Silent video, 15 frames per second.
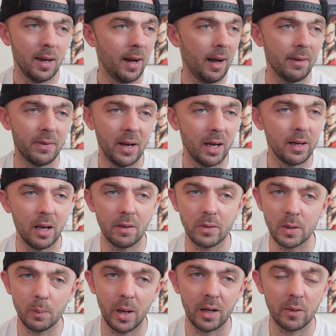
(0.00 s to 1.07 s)
I've had
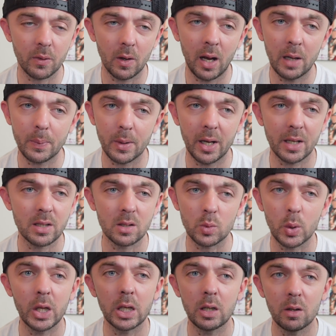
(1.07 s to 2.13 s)
every microphone. HyperX is
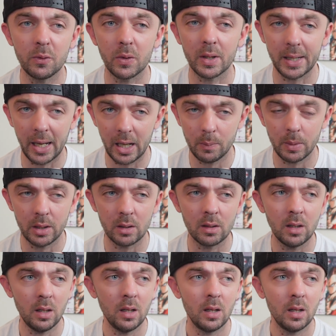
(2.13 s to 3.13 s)
really good for gaming.